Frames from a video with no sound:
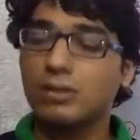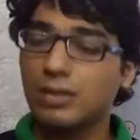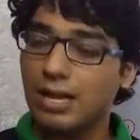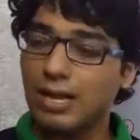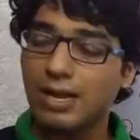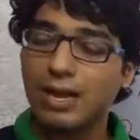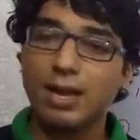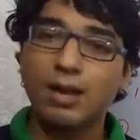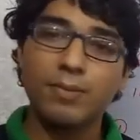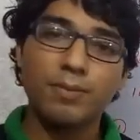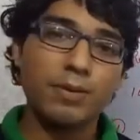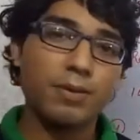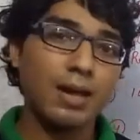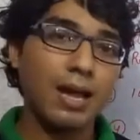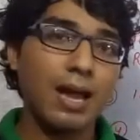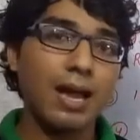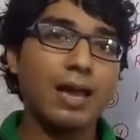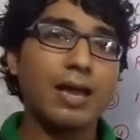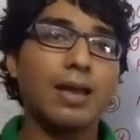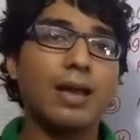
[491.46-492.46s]
like I am a
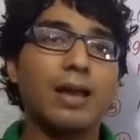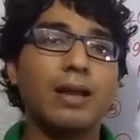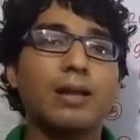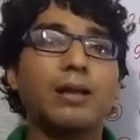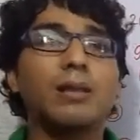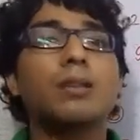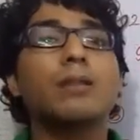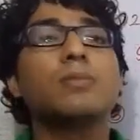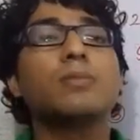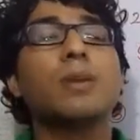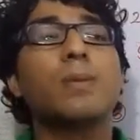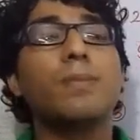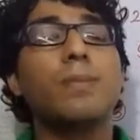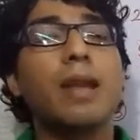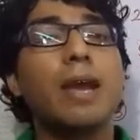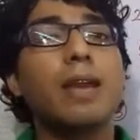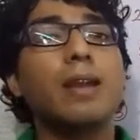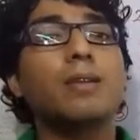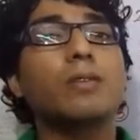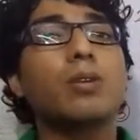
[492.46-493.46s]
guy and I am
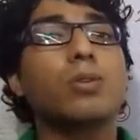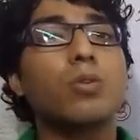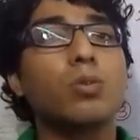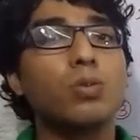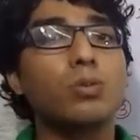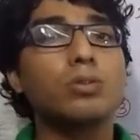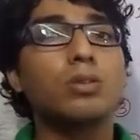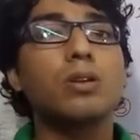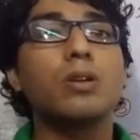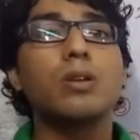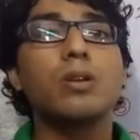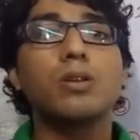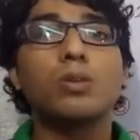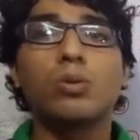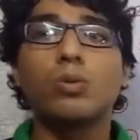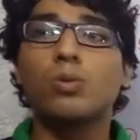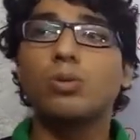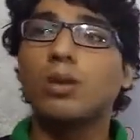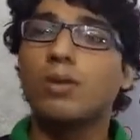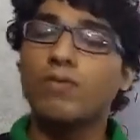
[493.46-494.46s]
supplying the goods
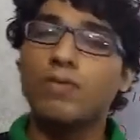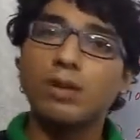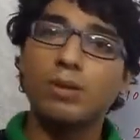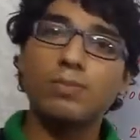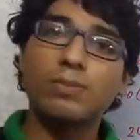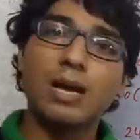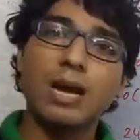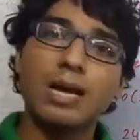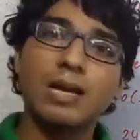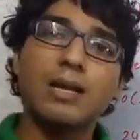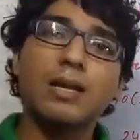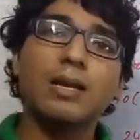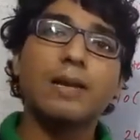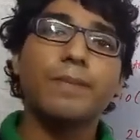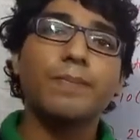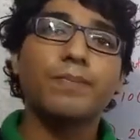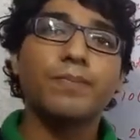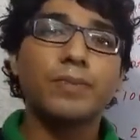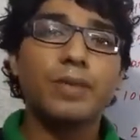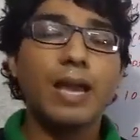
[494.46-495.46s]
through the Flipkart,
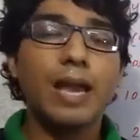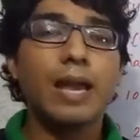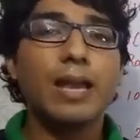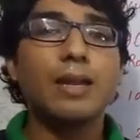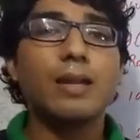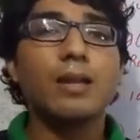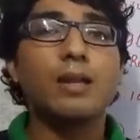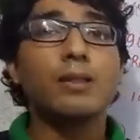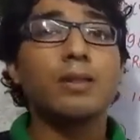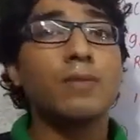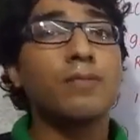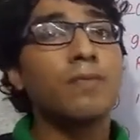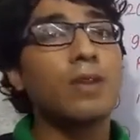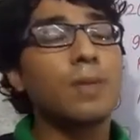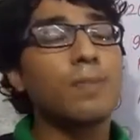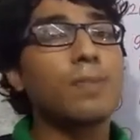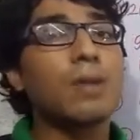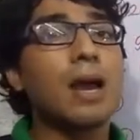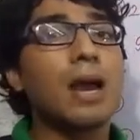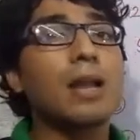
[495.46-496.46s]
then the
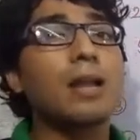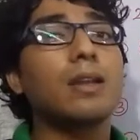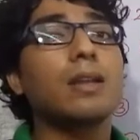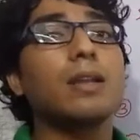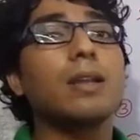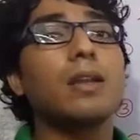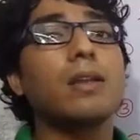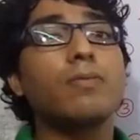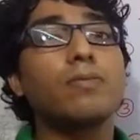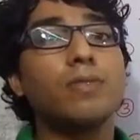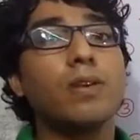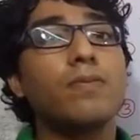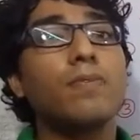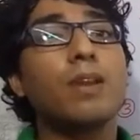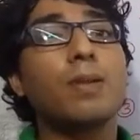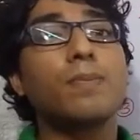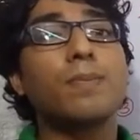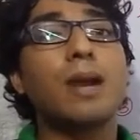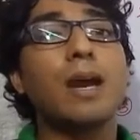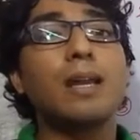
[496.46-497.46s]
Flipkart, if the
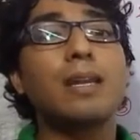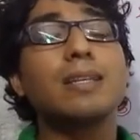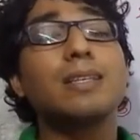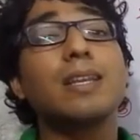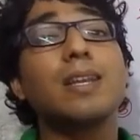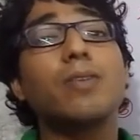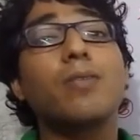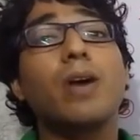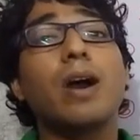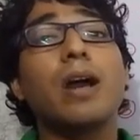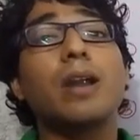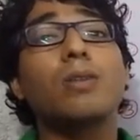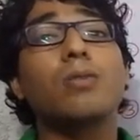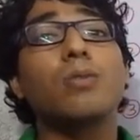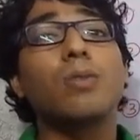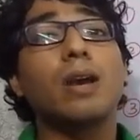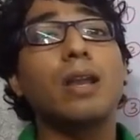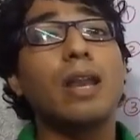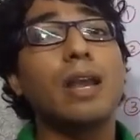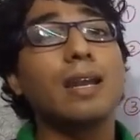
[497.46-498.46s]
Flipkart is required
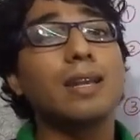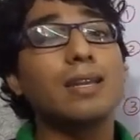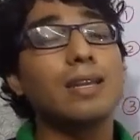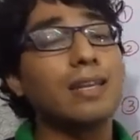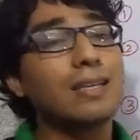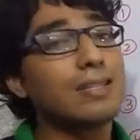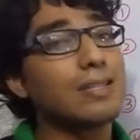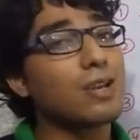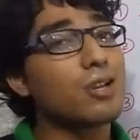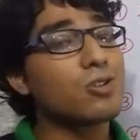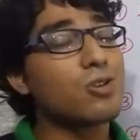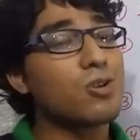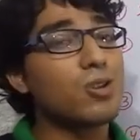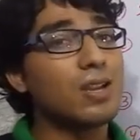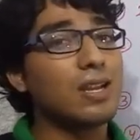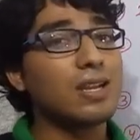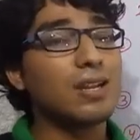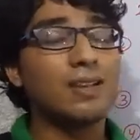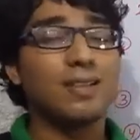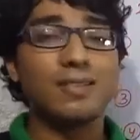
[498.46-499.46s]
to collect TCS on
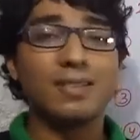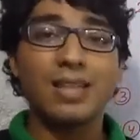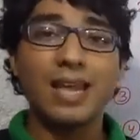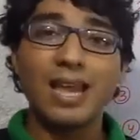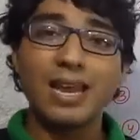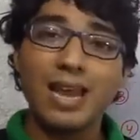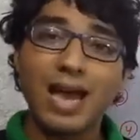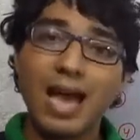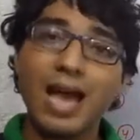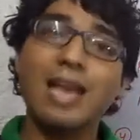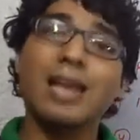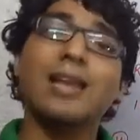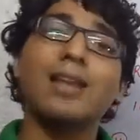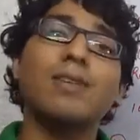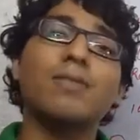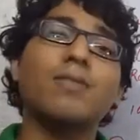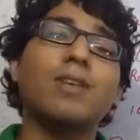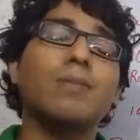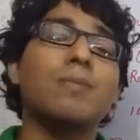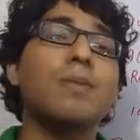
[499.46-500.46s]
it, then
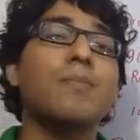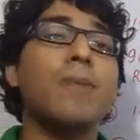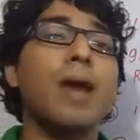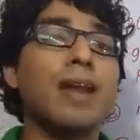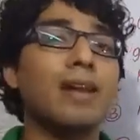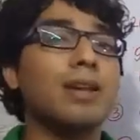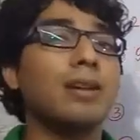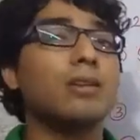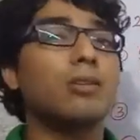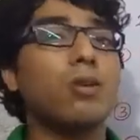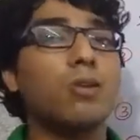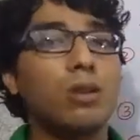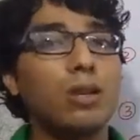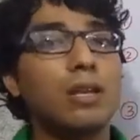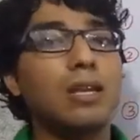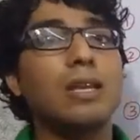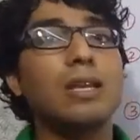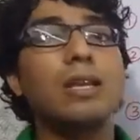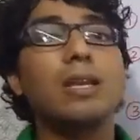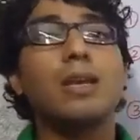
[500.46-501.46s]
I will be
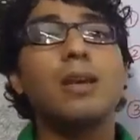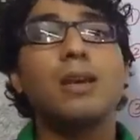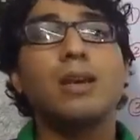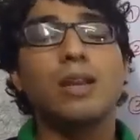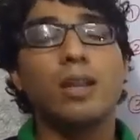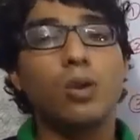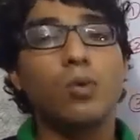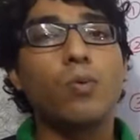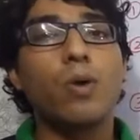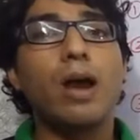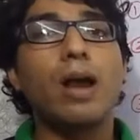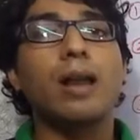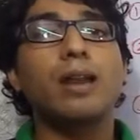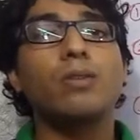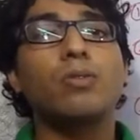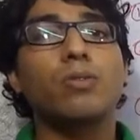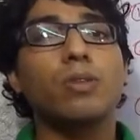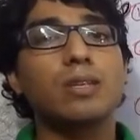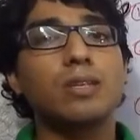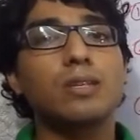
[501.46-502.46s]
mandatorily
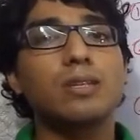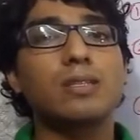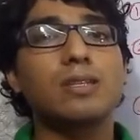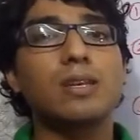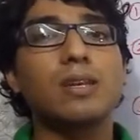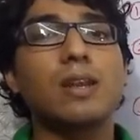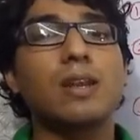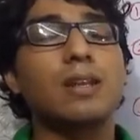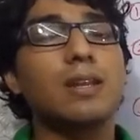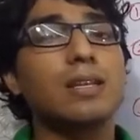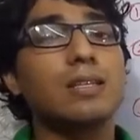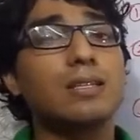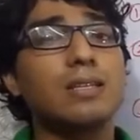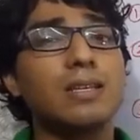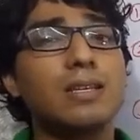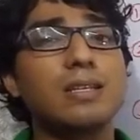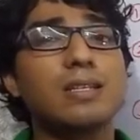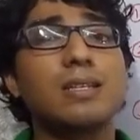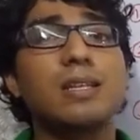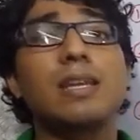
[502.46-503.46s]
required to register under
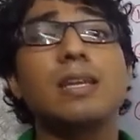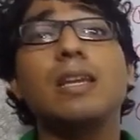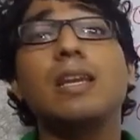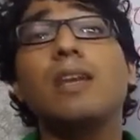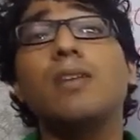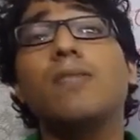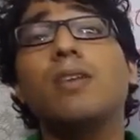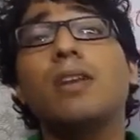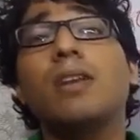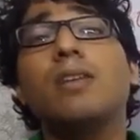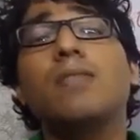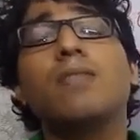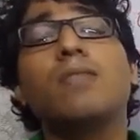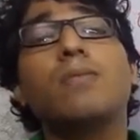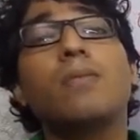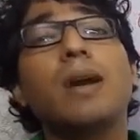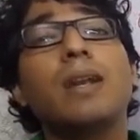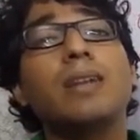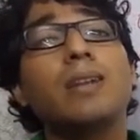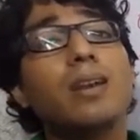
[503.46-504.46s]
GST even if
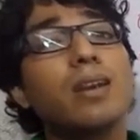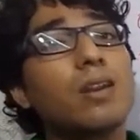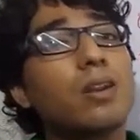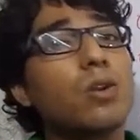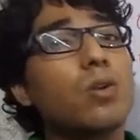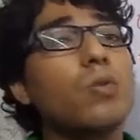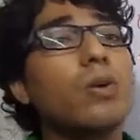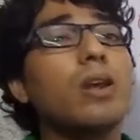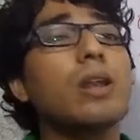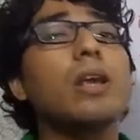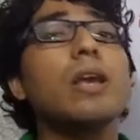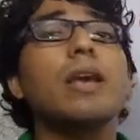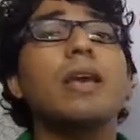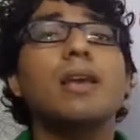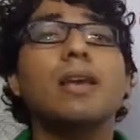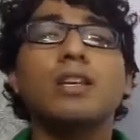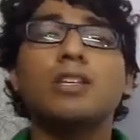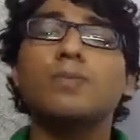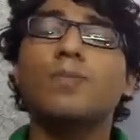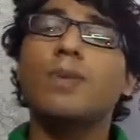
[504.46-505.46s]
my turnover
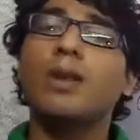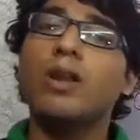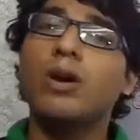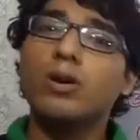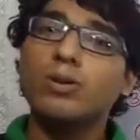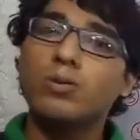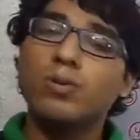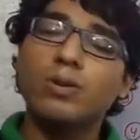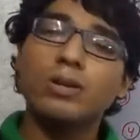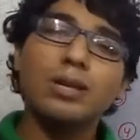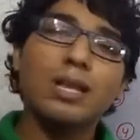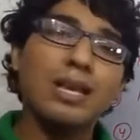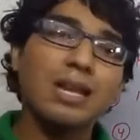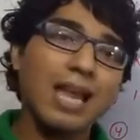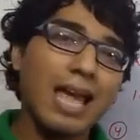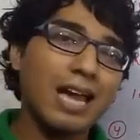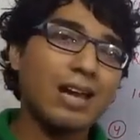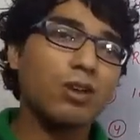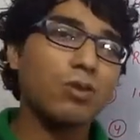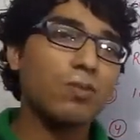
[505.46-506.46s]
is below 20
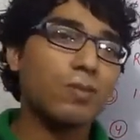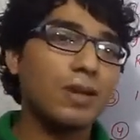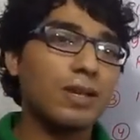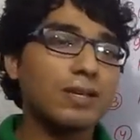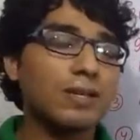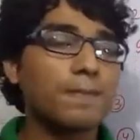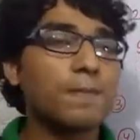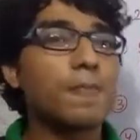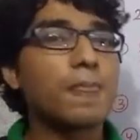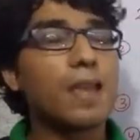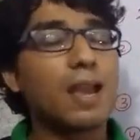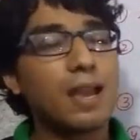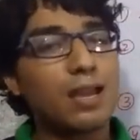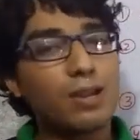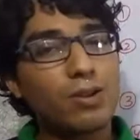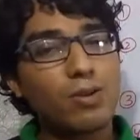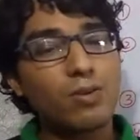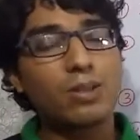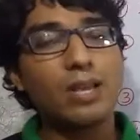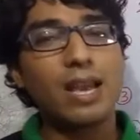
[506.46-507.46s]
lakh rupees.
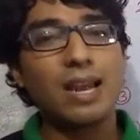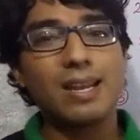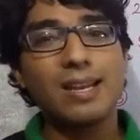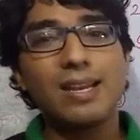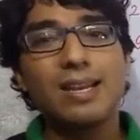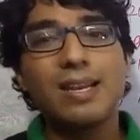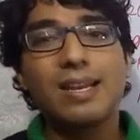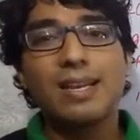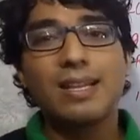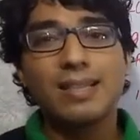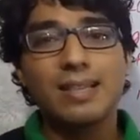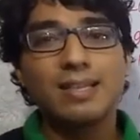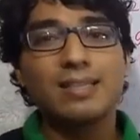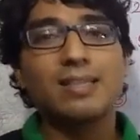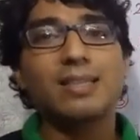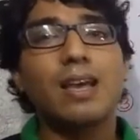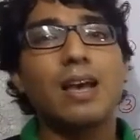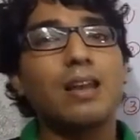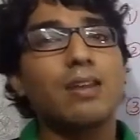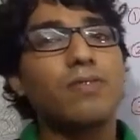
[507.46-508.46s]
I know that
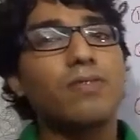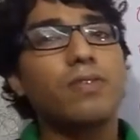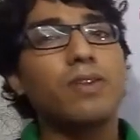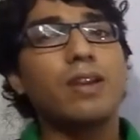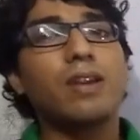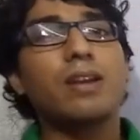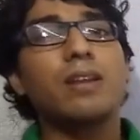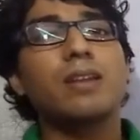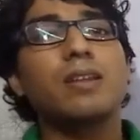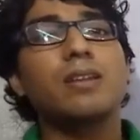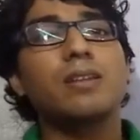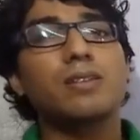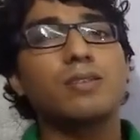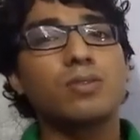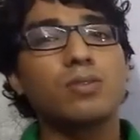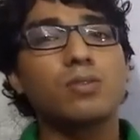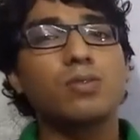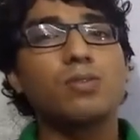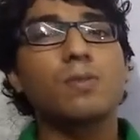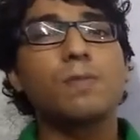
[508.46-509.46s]
this is unfair,
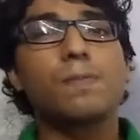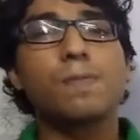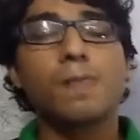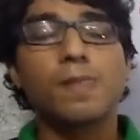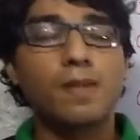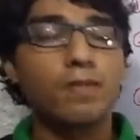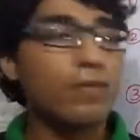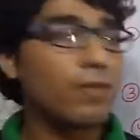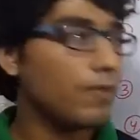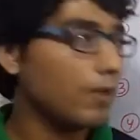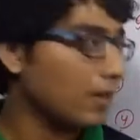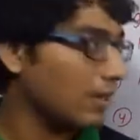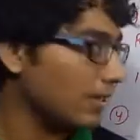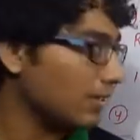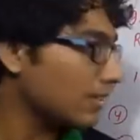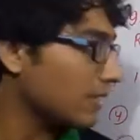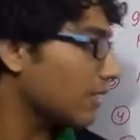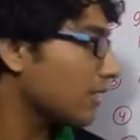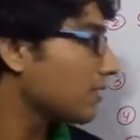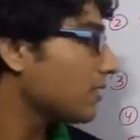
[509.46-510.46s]
so we will
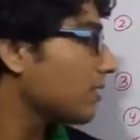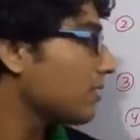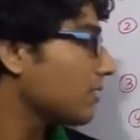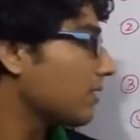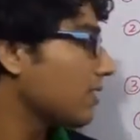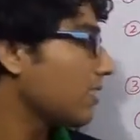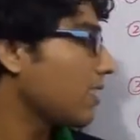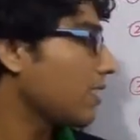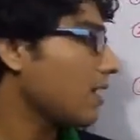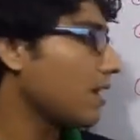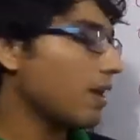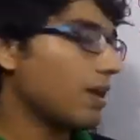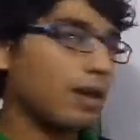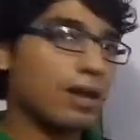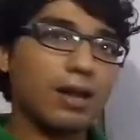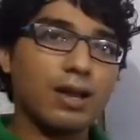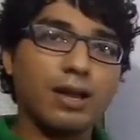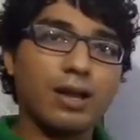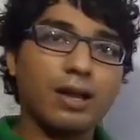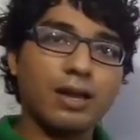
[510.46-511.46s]
discuss it
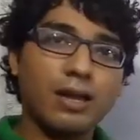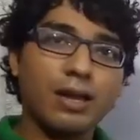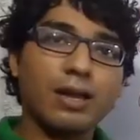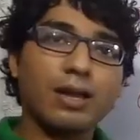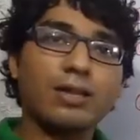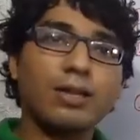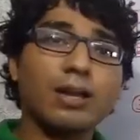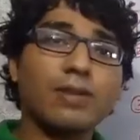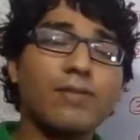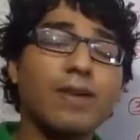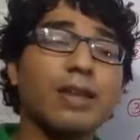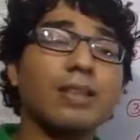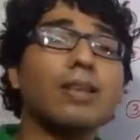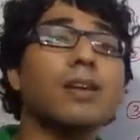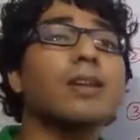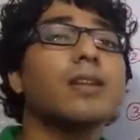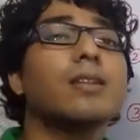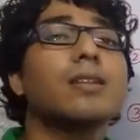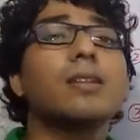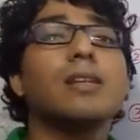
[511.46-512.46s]
here, that
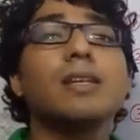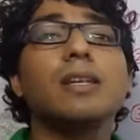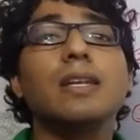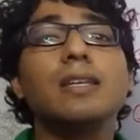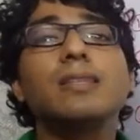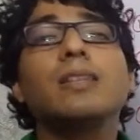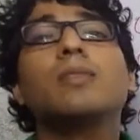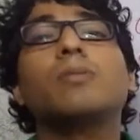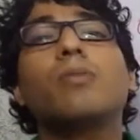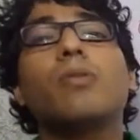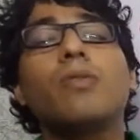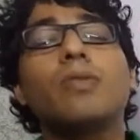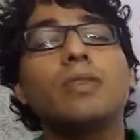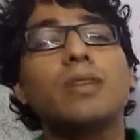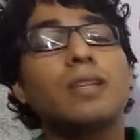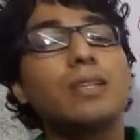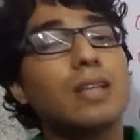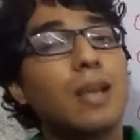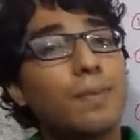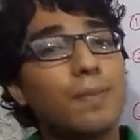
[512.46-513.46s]
whether the TCS
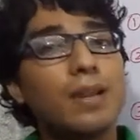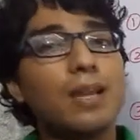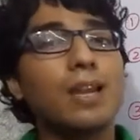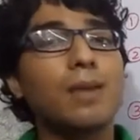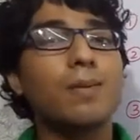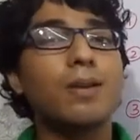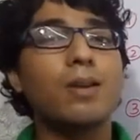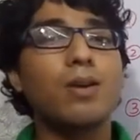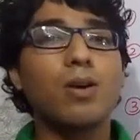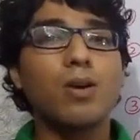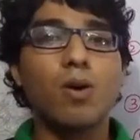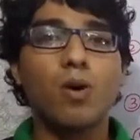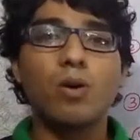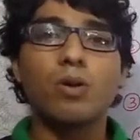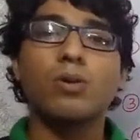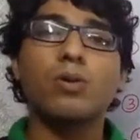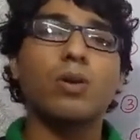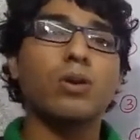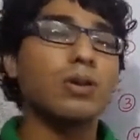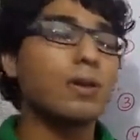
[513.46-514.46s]
provision is applicable
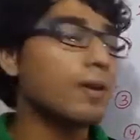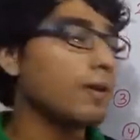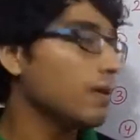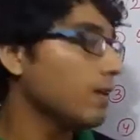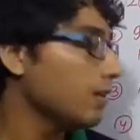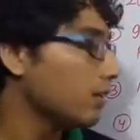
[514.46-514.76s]
or not.